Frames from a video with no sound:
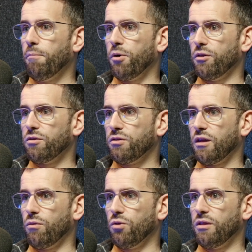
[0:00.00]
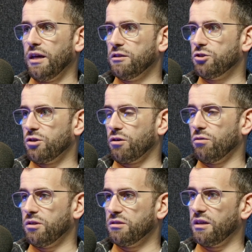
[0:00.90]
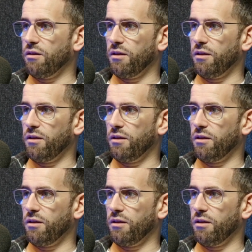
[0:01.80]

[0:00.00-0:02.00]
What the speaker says: but they would then struggle to scale